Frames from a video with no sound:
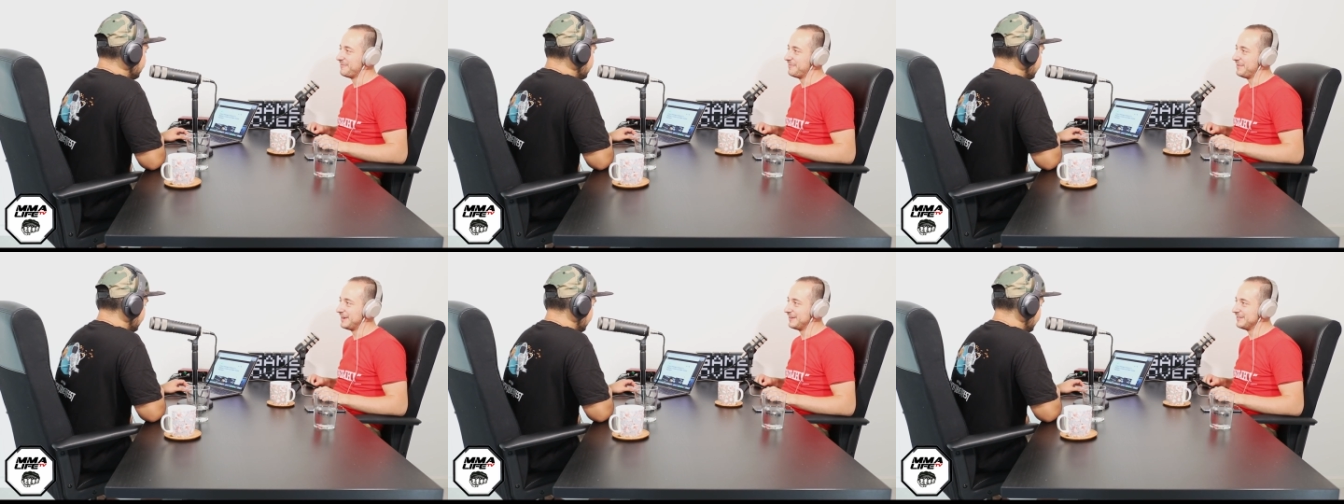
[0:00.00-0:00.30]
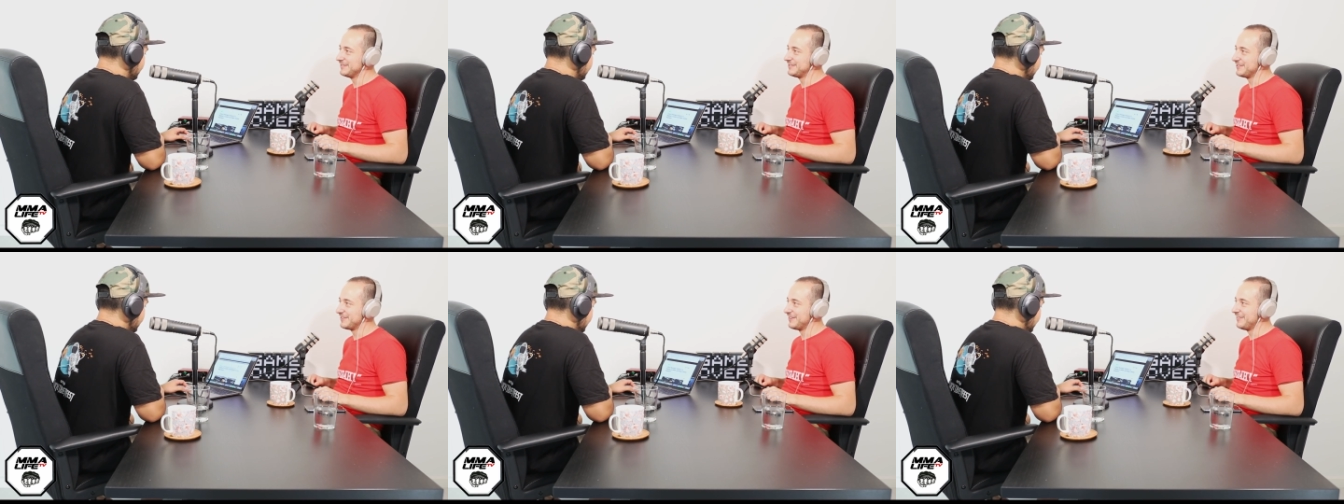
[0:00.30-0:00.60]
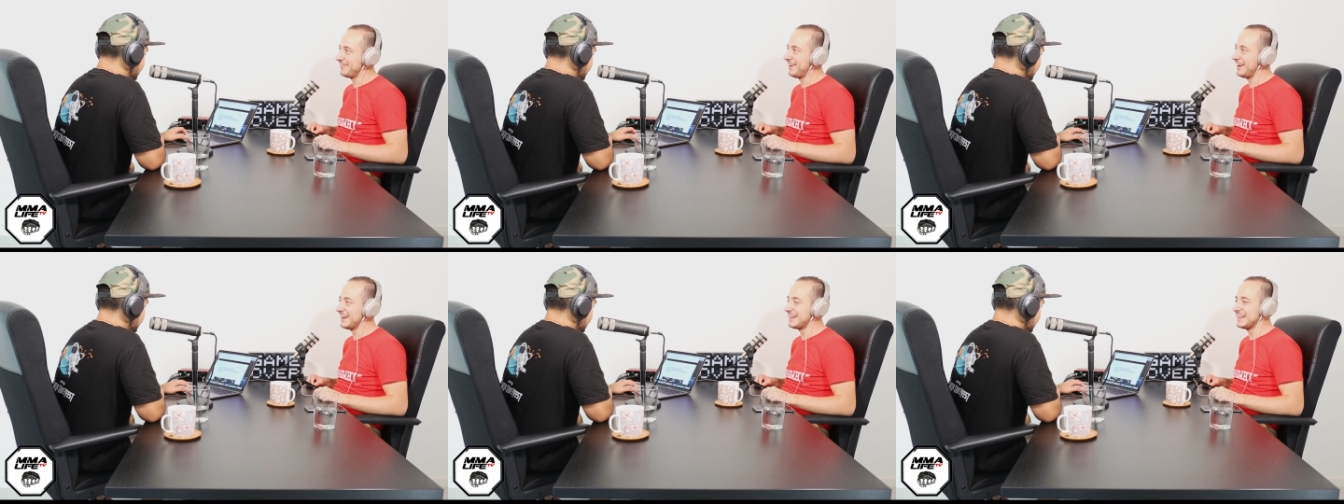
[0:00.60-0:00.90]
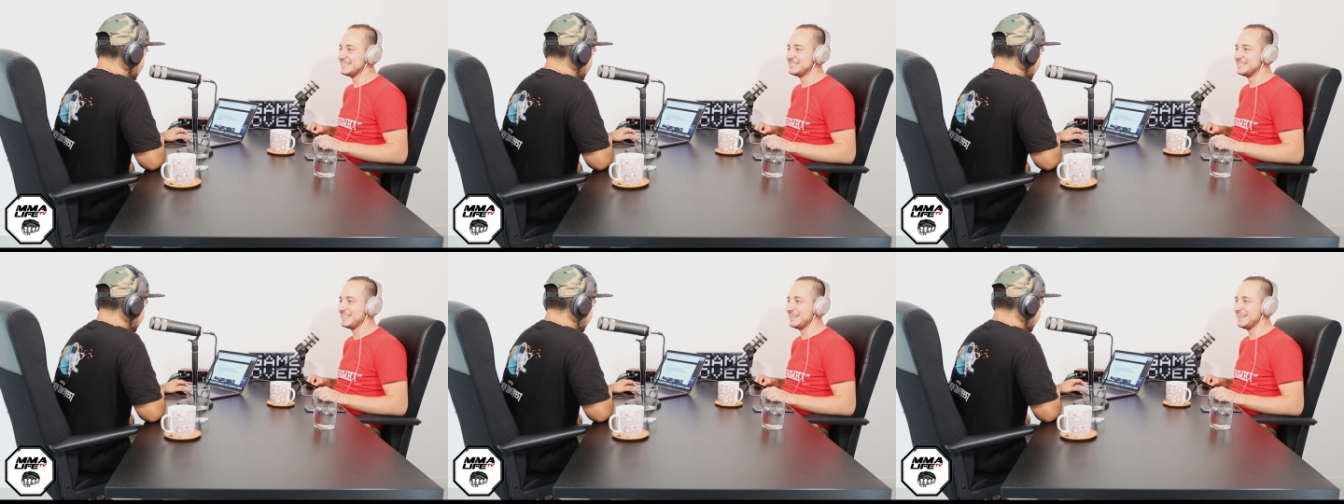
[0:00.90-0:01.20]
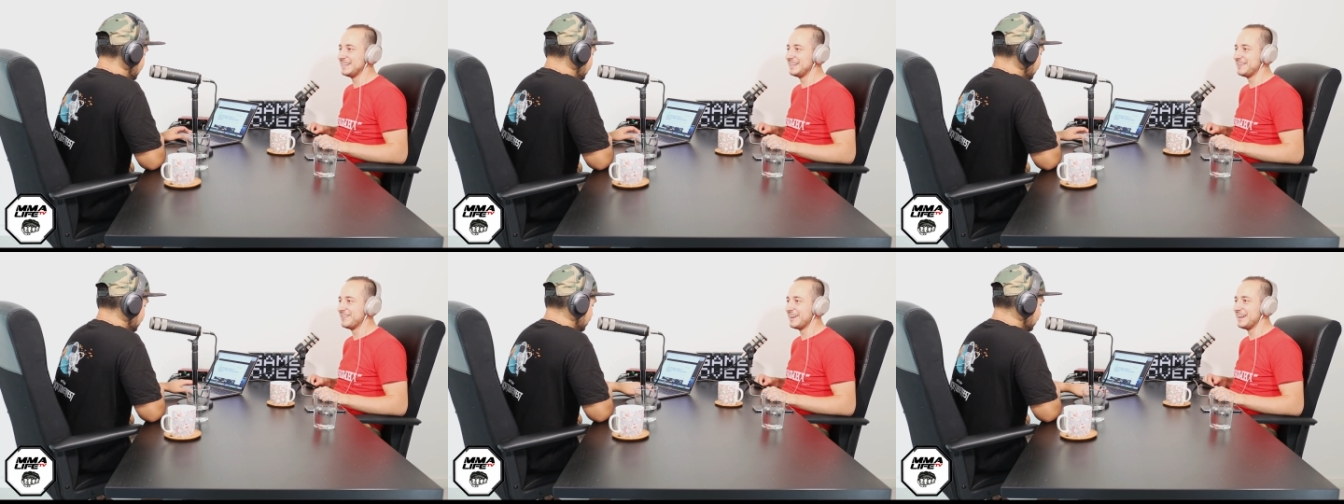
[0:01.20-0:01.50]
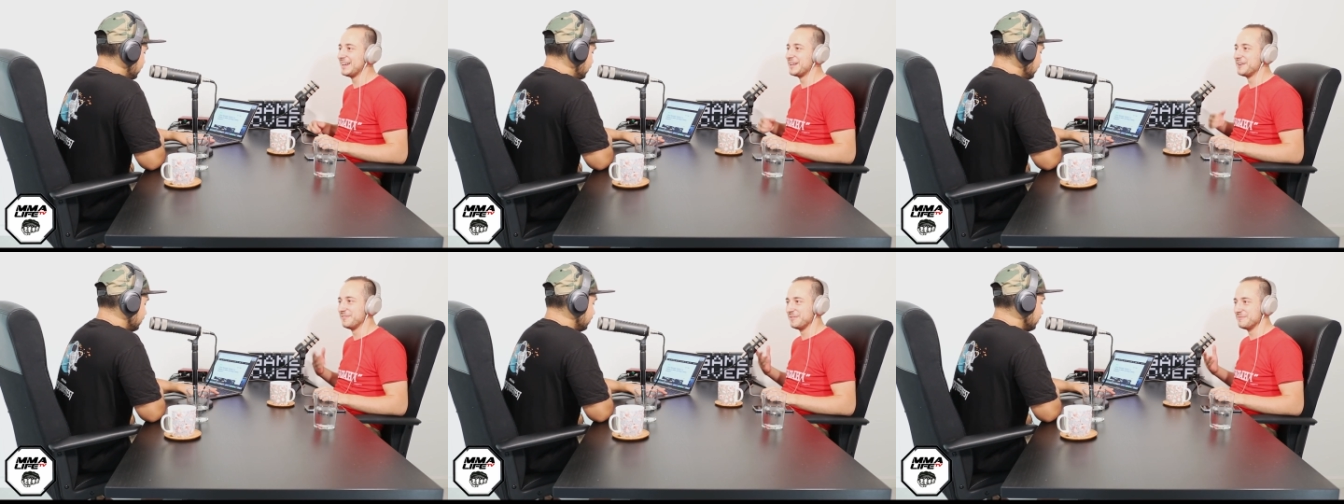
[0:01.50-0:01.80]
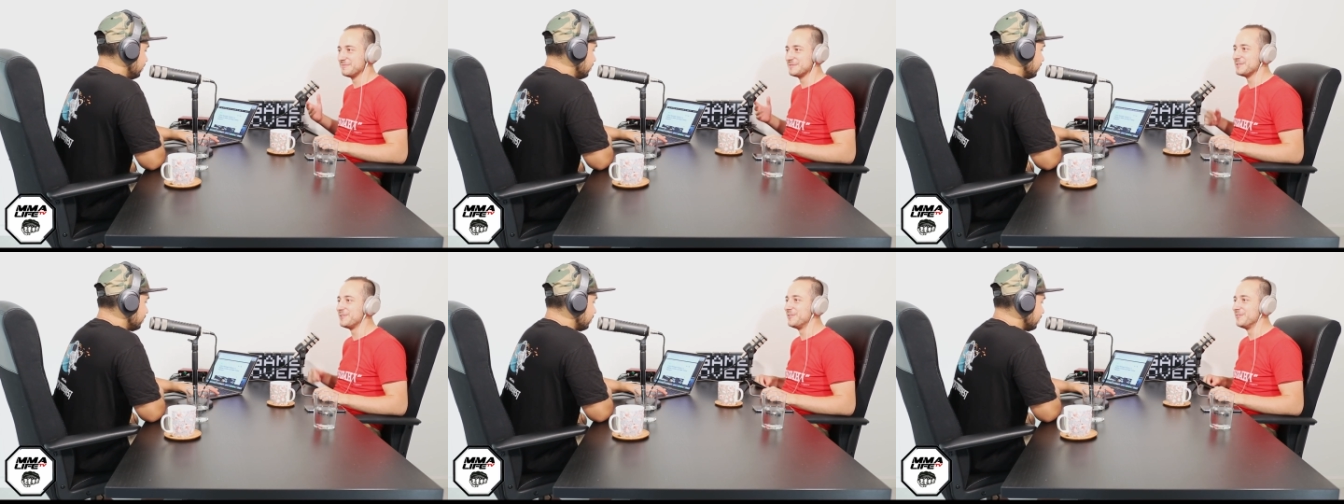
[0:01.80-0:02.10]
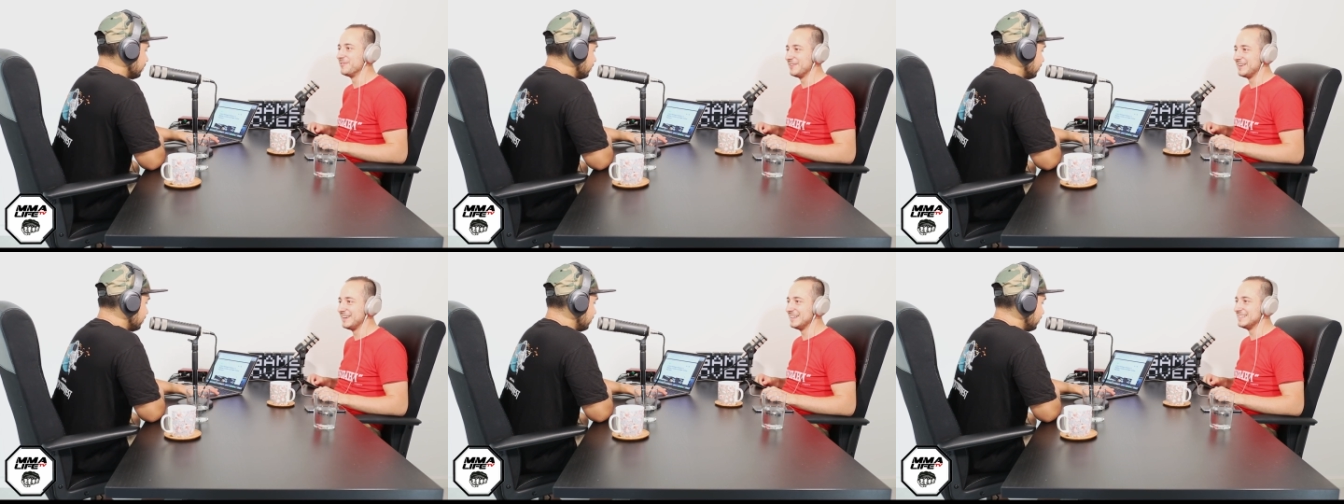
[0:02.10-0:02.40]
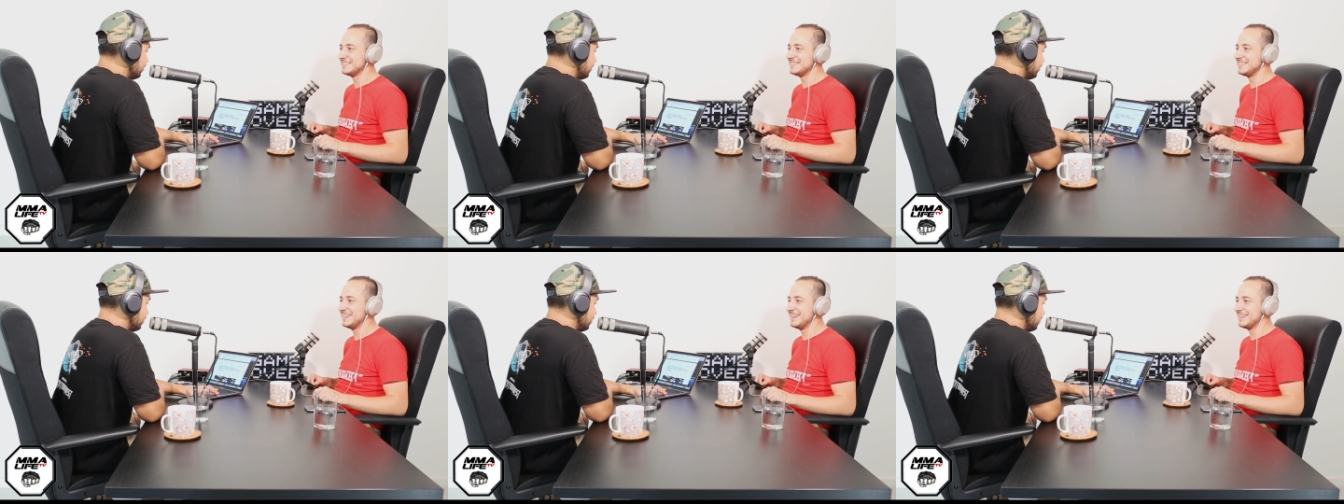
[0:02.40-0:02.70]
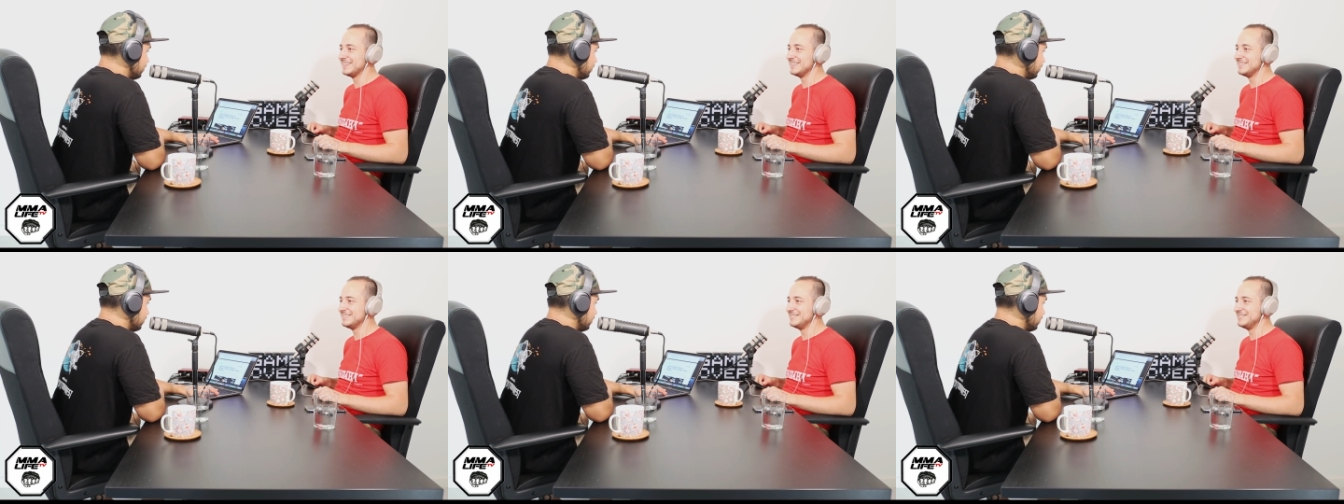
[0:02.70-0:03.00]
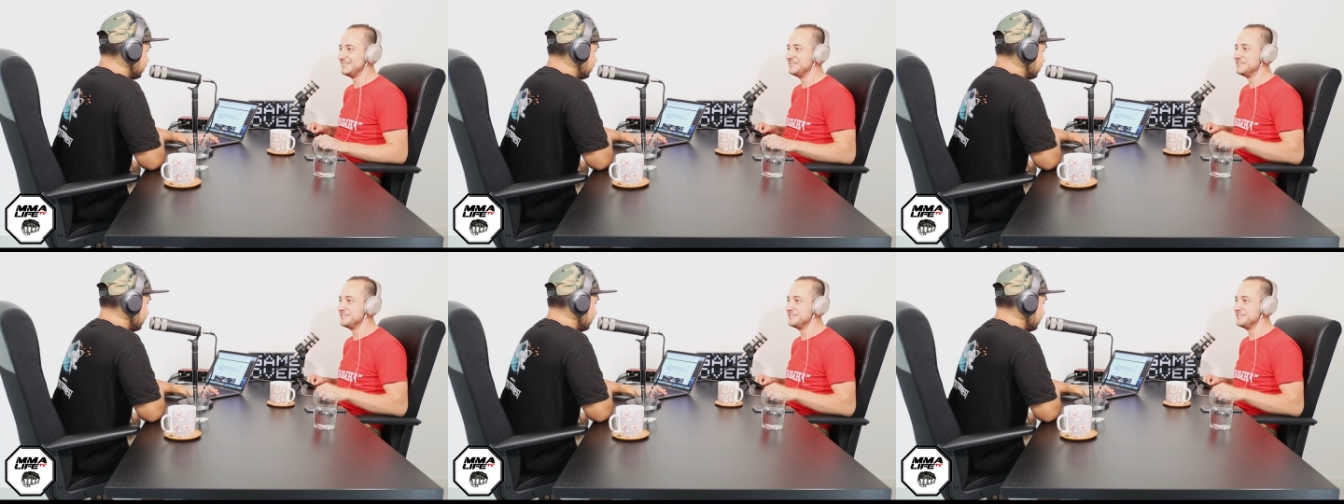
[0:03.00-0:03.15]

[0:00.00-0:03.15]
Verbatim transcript: But it was sort of, I guess, yeah, he got ahead of himself and then started